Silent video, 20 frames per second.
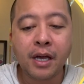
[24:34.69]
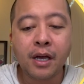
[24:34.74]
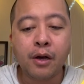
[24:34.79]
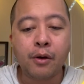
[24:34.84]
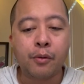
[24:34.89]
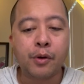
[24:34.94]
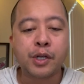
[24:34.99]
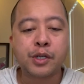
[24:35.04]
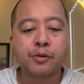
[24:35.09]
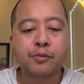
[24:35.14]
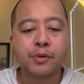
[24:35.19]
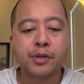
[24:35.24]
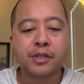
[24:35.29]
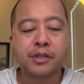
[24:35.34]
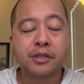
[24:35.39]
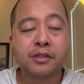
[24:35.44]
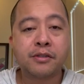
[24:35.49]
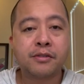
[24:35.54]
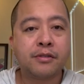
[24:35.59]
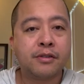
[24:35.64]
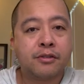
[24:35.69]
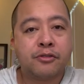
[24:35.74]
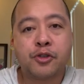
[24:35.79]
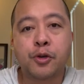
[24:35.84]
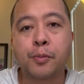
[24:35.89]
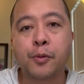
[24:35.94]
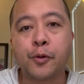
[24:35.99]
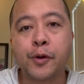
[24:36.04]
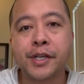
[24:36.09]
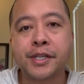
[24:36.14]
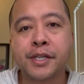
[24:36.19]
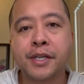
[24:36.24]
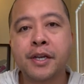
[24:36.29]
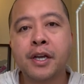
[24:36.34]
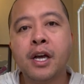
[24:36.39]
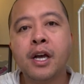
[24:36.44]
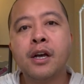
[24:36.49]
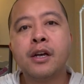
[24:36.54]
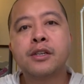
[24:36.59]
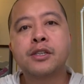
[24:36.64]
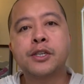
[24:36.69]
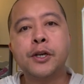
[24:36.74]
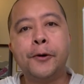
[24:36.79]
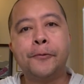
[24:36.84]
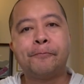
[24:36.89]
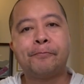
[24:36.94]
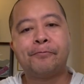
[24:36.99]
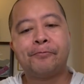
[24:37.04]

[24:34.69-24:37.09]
which was super easy. So,